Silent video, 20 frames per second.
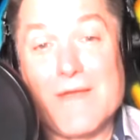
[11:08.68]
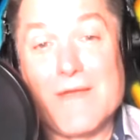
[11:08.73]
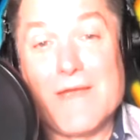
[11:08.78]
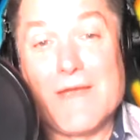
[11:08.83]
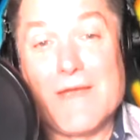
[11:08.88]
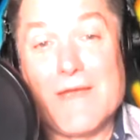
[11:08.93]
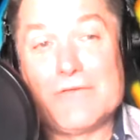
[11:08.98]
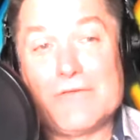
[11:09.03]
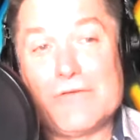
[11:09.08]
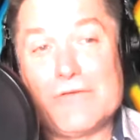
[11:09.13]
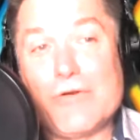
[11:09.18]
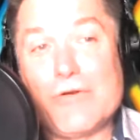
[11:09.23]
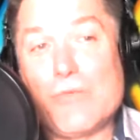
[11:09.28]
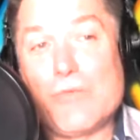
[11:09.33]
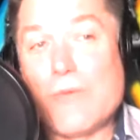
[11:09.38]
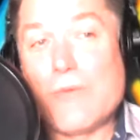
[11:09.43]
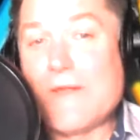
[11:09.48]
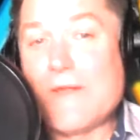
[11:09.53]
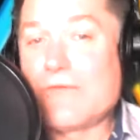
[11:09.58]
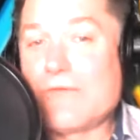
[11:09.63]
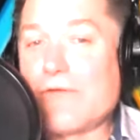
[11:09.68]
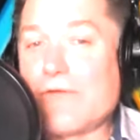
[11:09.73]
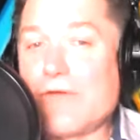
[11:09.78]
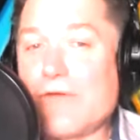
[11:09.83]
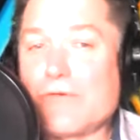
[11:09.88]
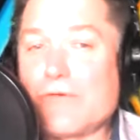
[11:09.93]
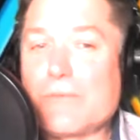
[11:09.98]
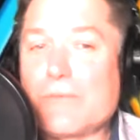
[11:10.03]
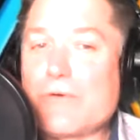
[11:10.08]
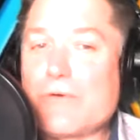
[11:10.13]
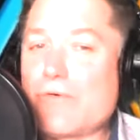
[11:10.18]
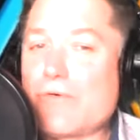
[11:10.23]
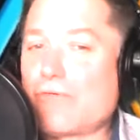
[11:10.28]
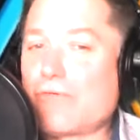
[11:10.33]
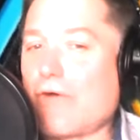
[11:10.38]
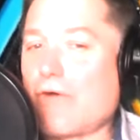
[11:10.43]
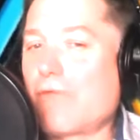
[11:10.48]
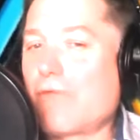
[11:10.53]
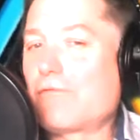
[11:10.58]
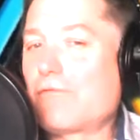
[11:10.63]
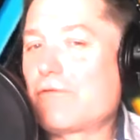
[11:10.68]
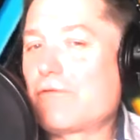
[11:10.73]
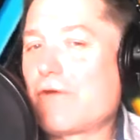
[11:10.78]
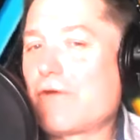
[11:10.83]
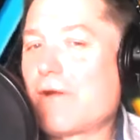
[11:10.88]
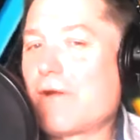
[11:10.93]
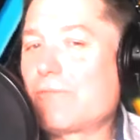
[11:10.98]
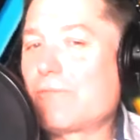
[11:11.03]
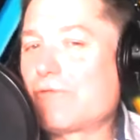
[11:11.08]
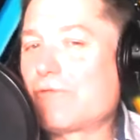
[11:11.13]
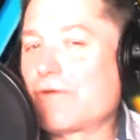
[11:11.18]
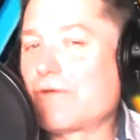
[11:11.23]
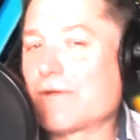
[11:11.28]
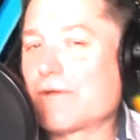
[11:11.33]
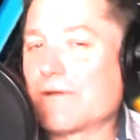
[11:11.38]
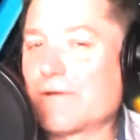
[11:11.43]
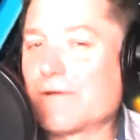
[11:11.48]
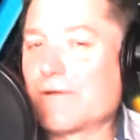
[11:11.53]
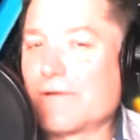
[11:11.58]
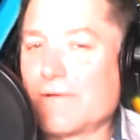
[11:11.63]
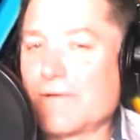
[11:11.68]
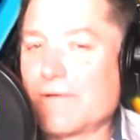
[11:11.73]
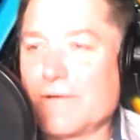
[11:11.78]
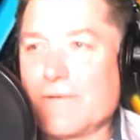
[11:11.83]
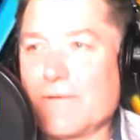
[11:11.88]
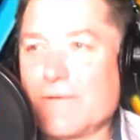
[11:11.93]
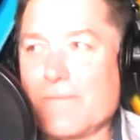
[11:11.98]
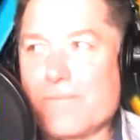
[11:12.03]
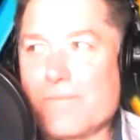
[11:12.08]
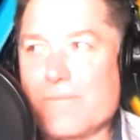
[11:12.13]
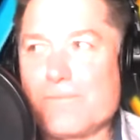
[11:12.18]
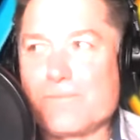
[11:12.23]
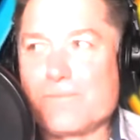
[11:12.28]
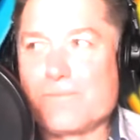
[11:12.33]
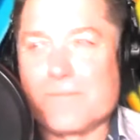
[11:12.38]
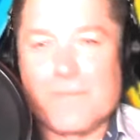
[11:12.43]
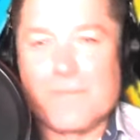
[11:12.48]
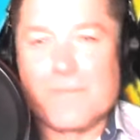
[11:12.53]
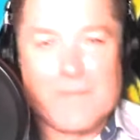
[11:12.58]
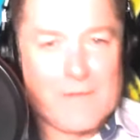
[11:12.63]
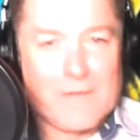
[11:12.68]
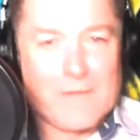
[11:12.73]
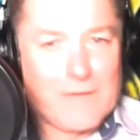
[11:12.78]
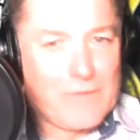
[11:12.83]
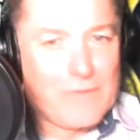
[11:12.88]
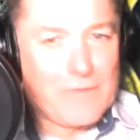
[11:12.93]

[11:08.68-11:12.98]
And you know, we as entrepreneurs oftentimes think, you